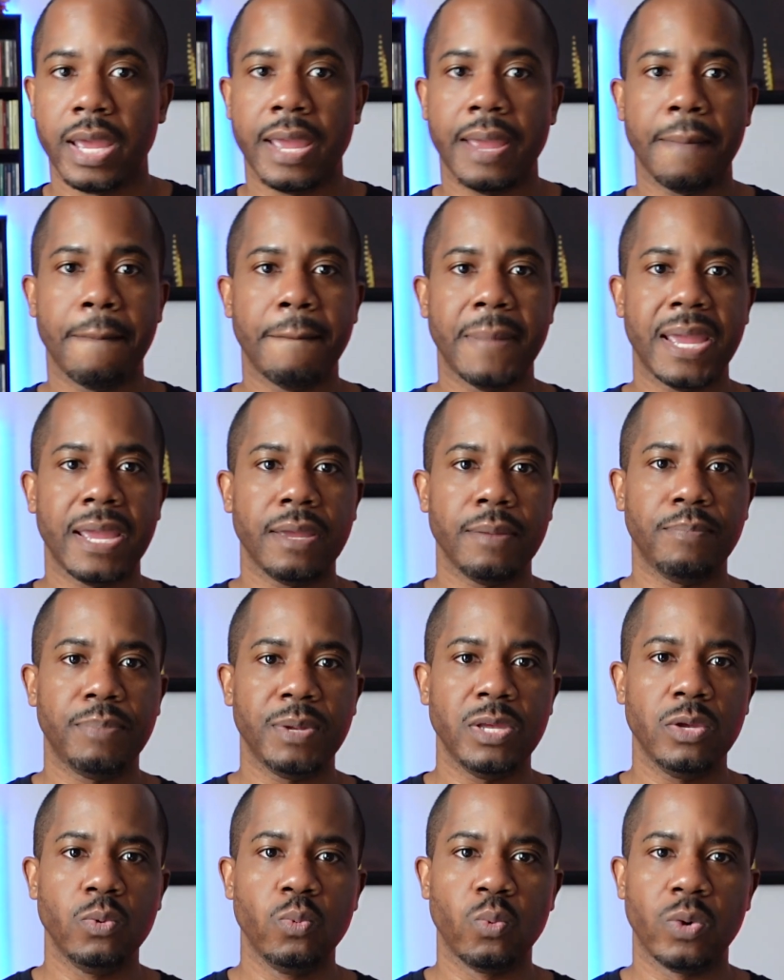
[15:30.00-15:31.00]
it may
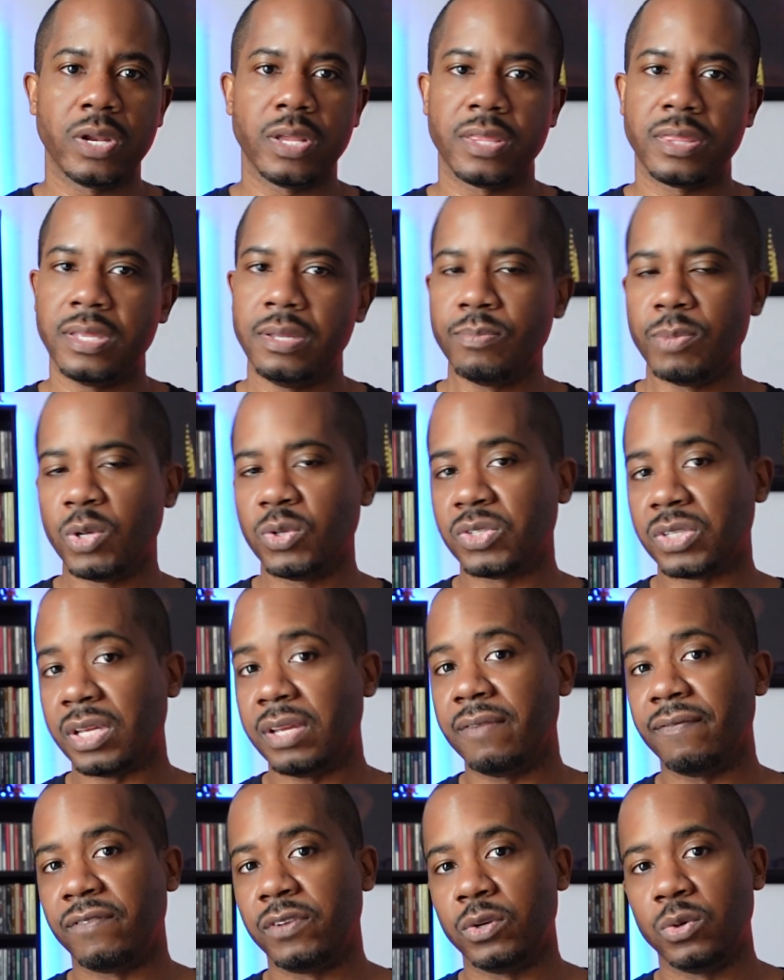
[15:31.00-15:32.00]
be one of the most
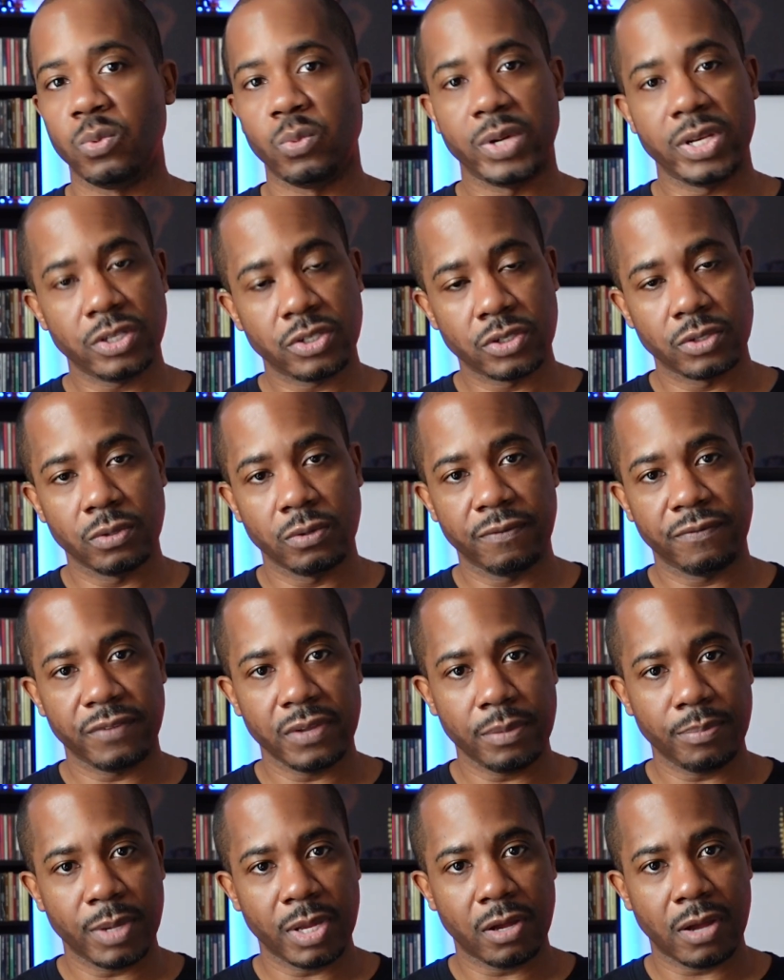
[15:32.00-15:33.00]
influential
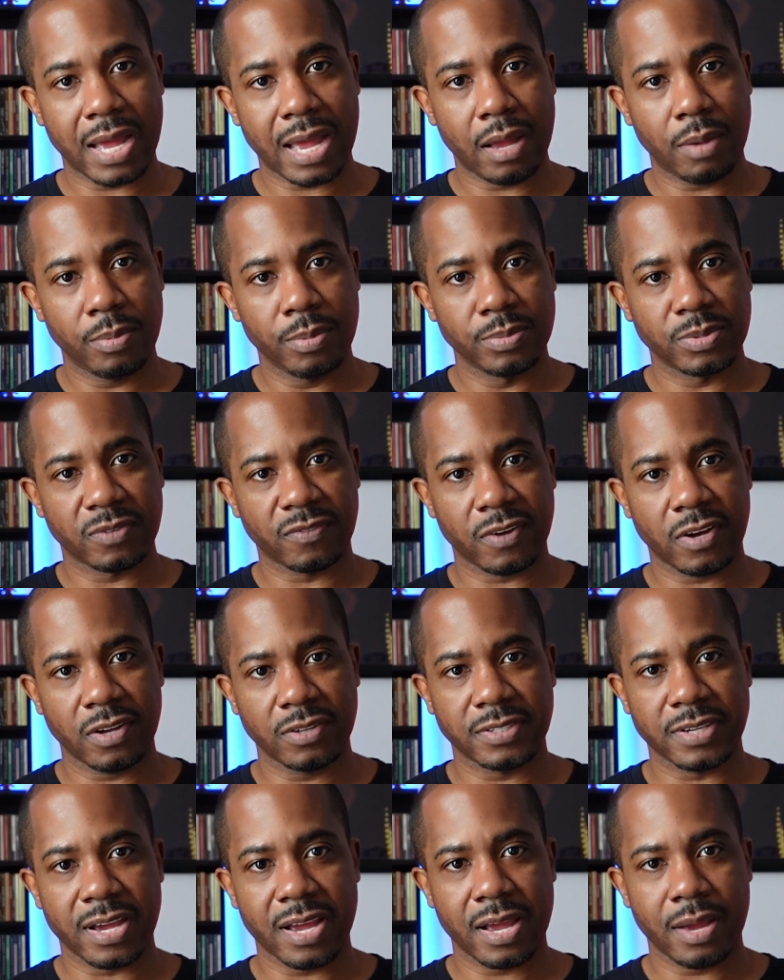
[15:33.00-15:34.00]
female albums of
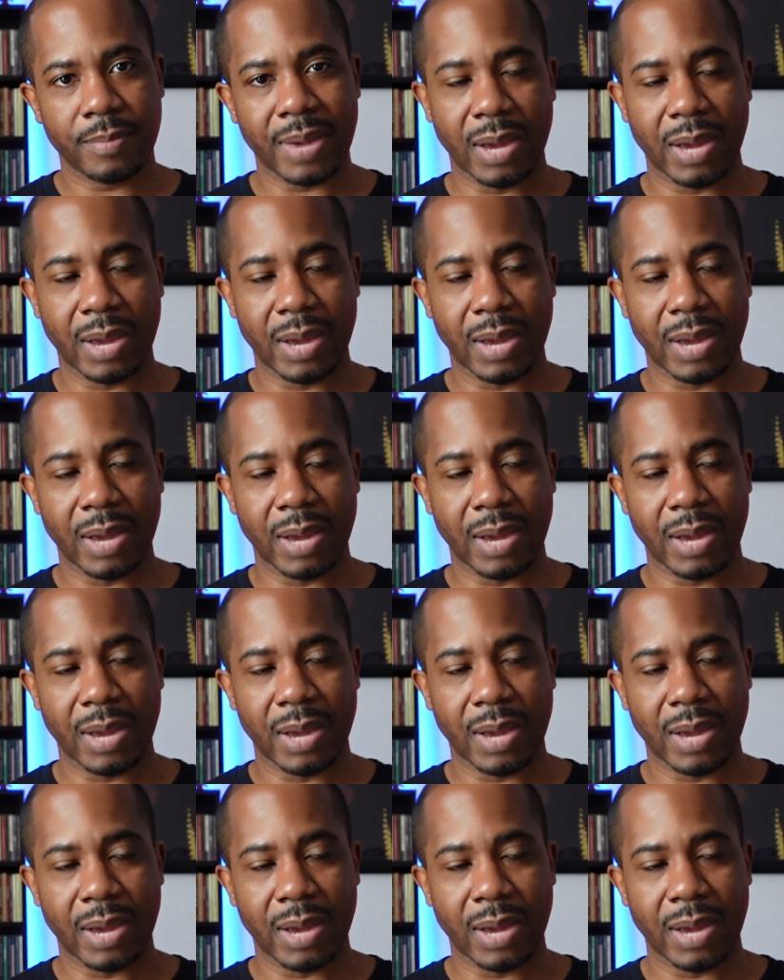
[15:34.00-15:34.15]
all time,